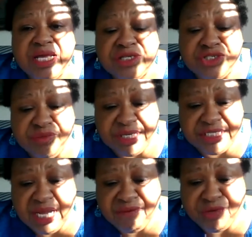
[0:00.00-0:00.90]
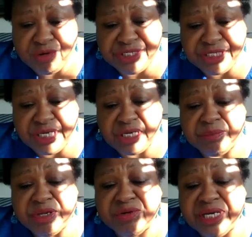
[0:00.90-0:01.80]
to its diverse
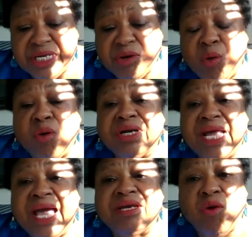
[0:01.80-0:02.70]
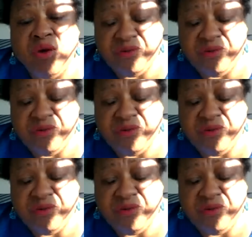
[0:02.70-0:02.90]
community on and off